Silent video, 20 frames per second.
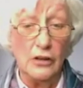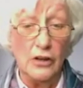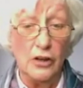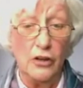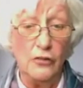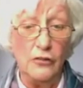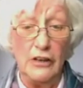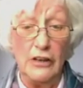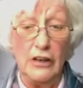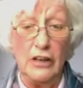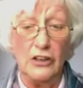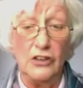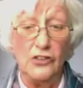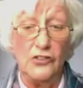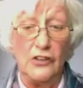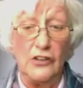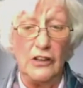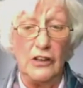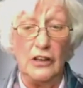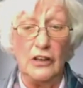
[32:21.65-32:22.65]

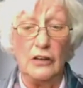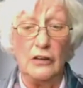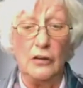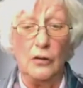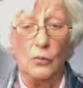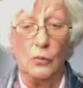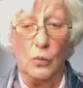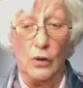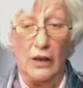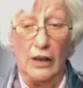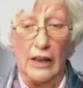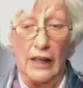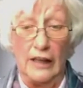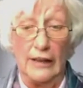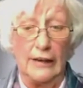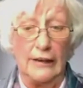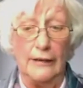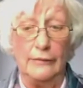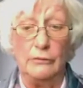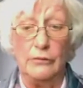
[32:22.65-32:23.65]
COVID-19 will
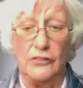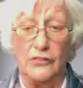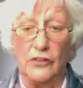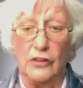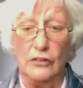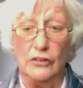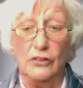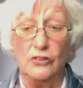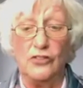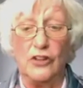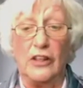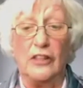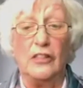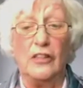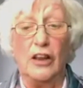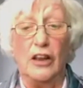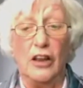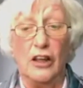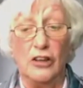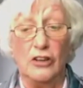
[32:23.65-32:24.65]
likely result in
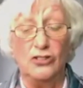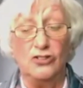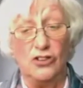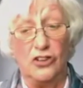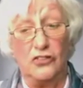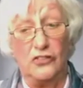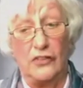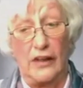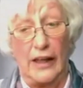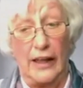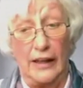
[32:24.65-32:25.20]
the largest